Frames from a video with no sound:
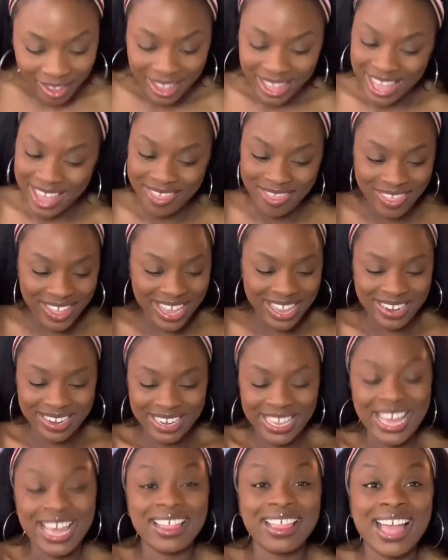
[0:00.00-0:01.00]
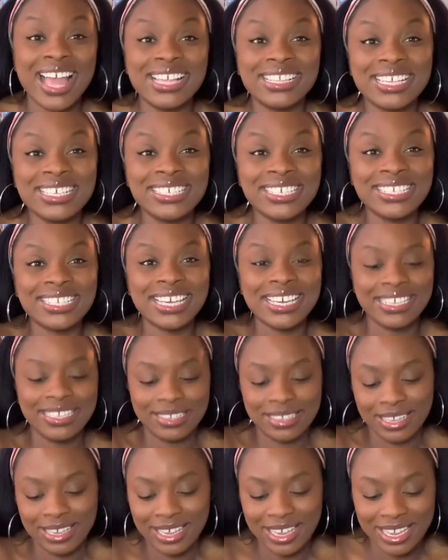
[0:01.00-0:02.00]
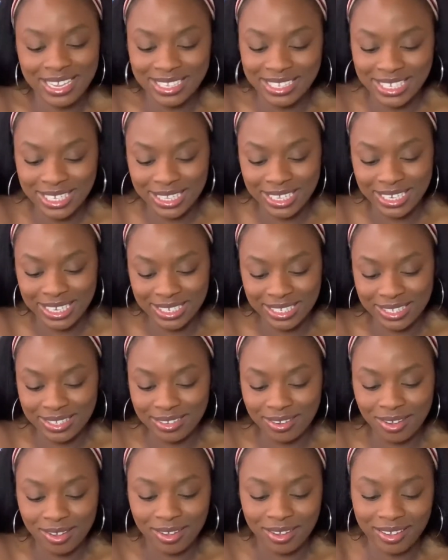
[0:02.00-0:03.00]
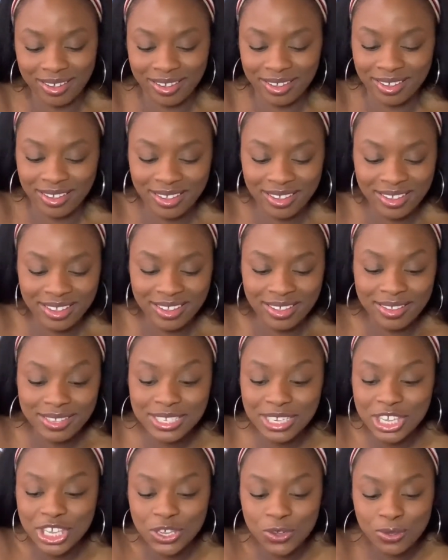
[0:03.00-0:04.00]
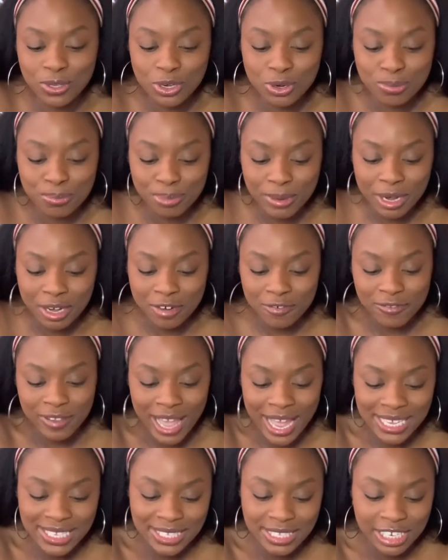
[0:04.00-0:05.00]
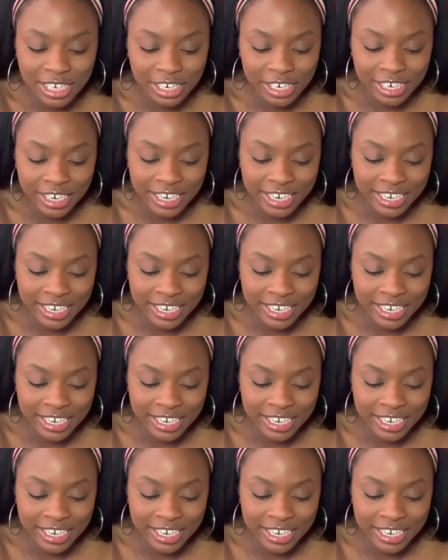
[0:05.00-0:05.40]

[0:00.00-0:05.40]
And then, yeah, like, let's just get into this. Ugh, it's a cute little butterfly sticker.